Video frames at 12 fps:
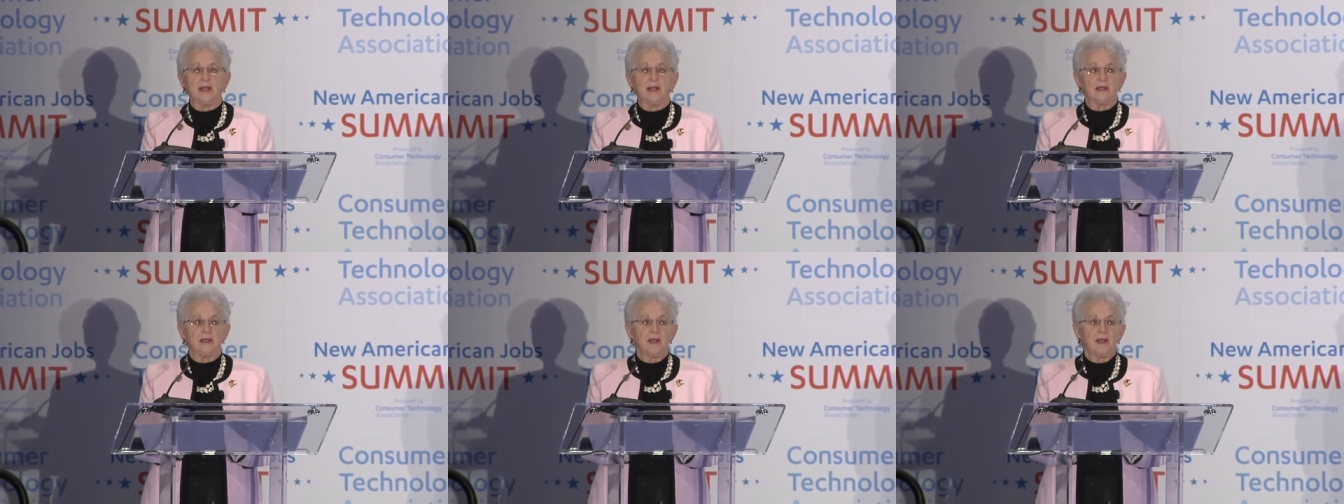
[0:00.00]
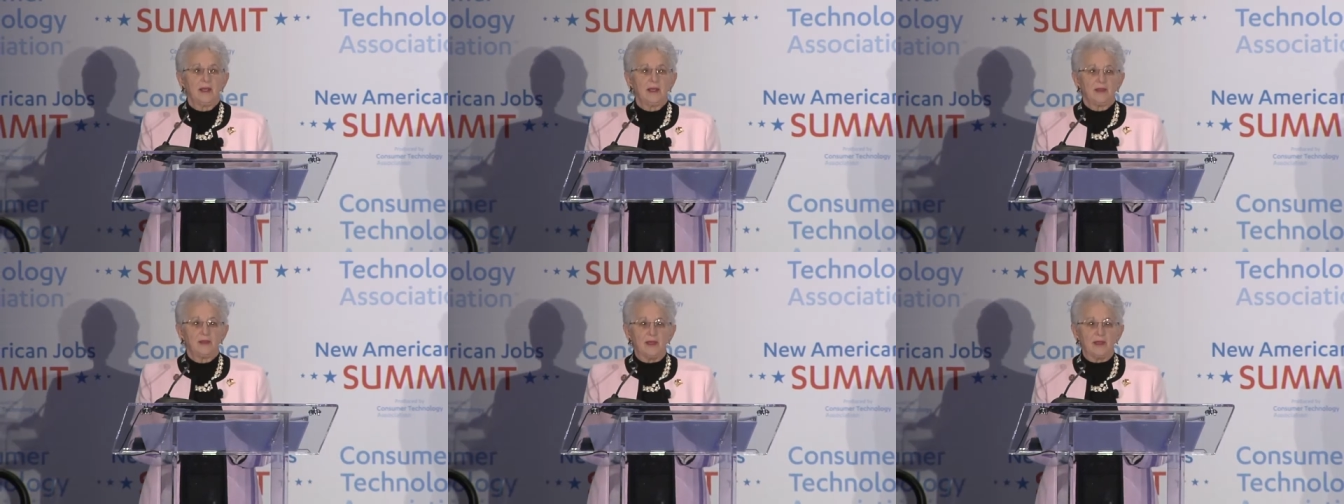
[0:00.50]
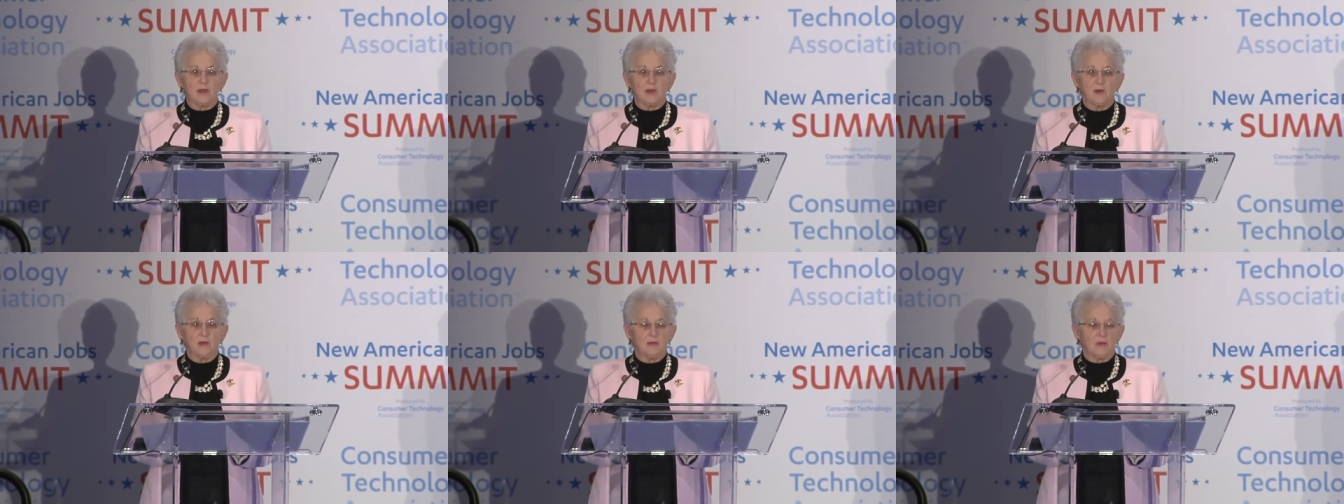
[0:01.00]
and I thank
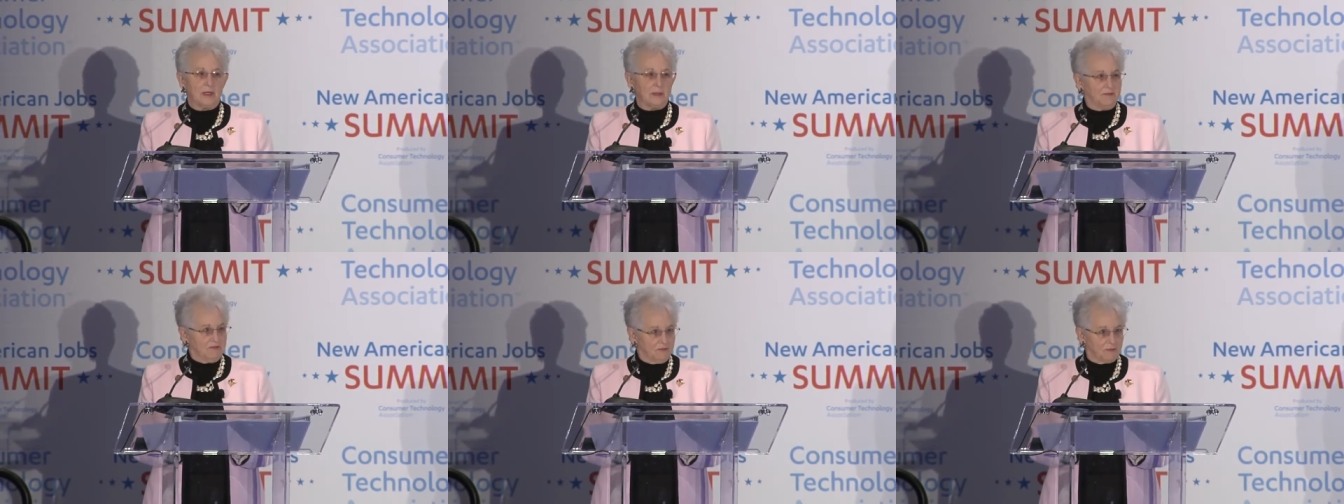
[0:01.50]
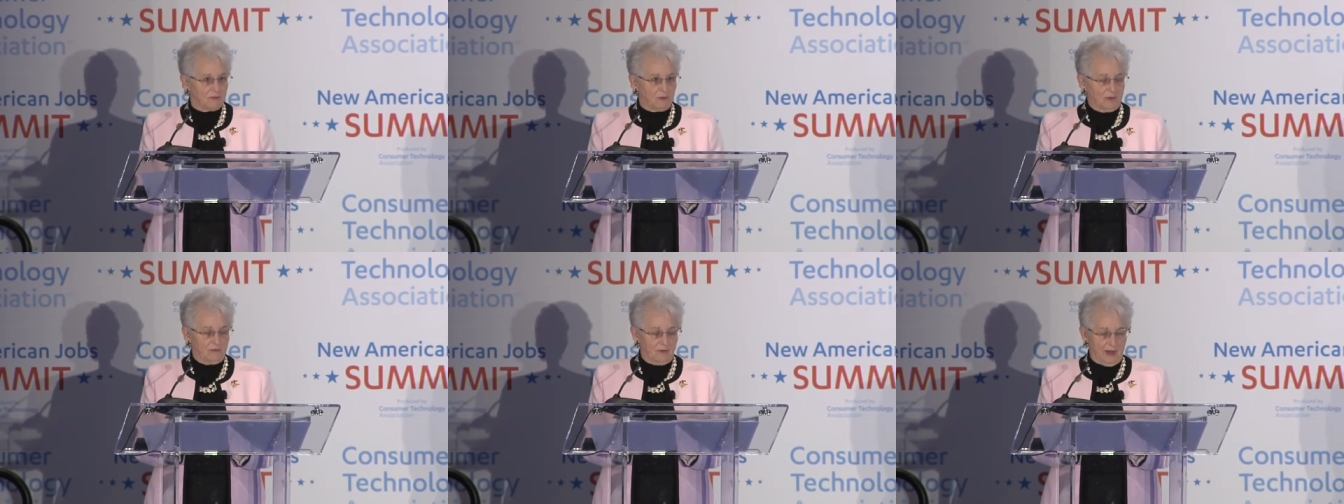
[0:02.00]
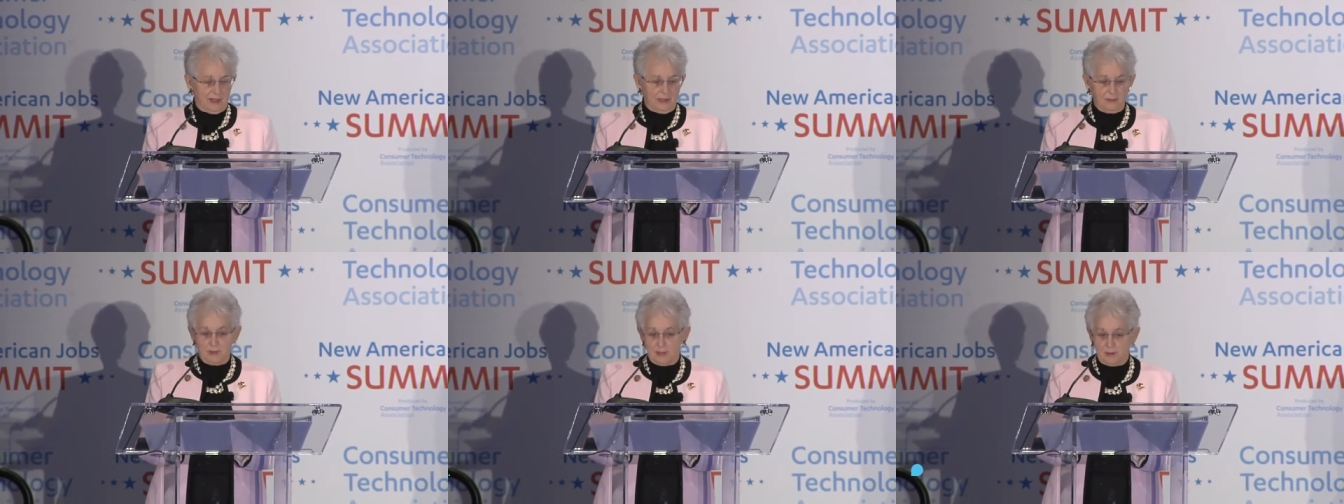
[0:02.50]
you um, for
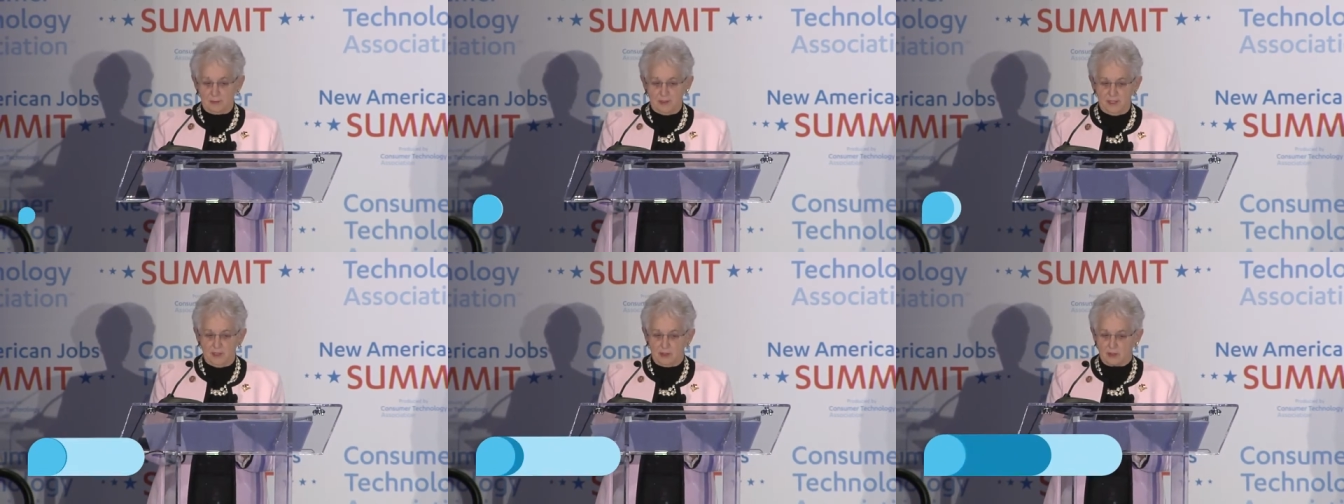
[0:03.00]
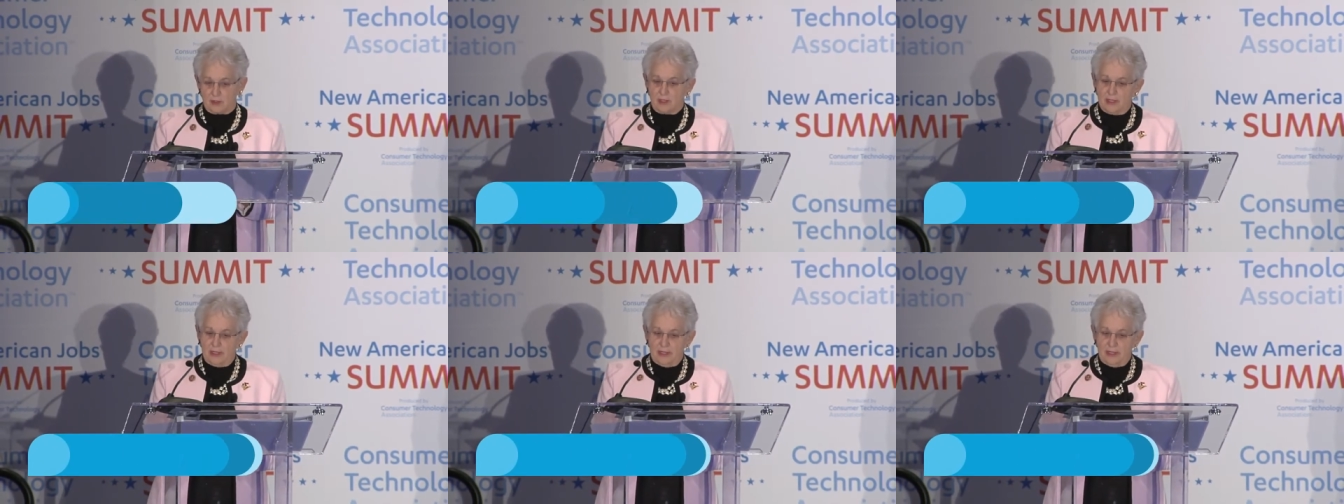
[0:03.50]
inviting me to be here.